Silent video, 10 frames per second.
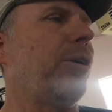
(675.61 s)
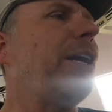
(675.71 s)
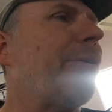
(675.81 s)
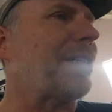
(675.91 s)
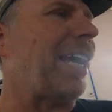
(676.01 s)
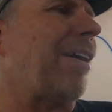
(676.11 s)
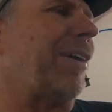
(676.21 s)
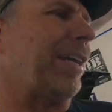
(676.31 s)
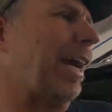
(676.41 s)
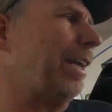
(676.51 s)
So anyways, I have
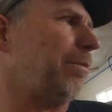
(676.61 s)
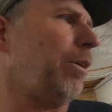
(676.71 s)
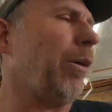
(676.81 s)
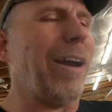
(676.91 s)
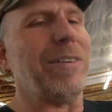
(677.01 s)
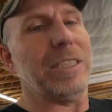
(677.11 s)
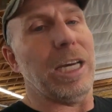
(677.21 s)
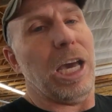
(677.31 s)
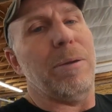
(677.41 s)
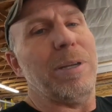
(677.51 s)
it kind of, I have it
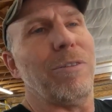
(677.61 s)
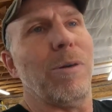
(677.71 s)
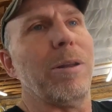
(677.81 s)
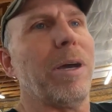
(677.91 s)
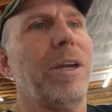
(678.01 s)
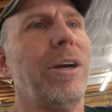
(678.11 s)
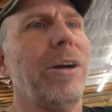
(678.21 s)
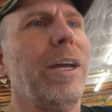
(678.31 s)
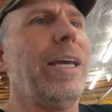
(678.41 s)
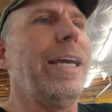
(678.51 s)
timed, I have it running by
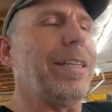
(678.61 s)
ear.